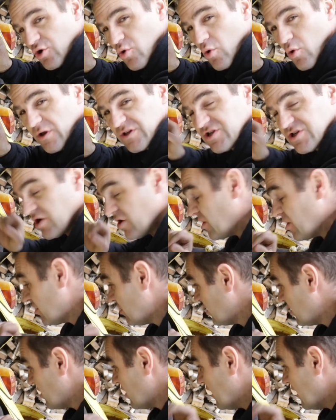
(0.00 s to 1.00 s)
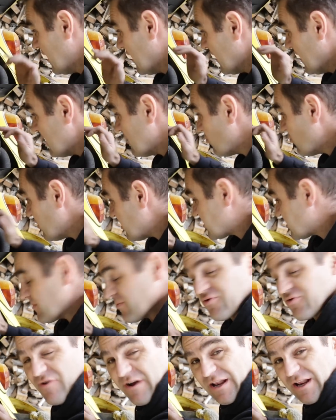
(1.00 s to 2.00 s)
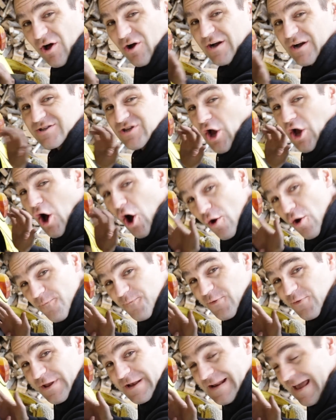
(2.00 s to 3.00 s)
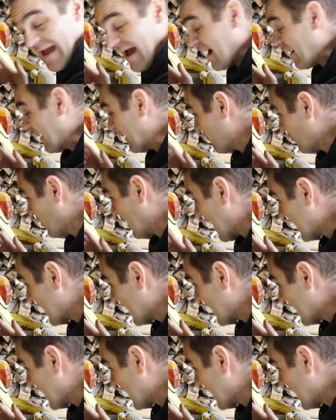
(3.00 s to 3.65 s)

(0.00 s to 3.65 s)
quarter turn with some thread locker. So hopefully now it will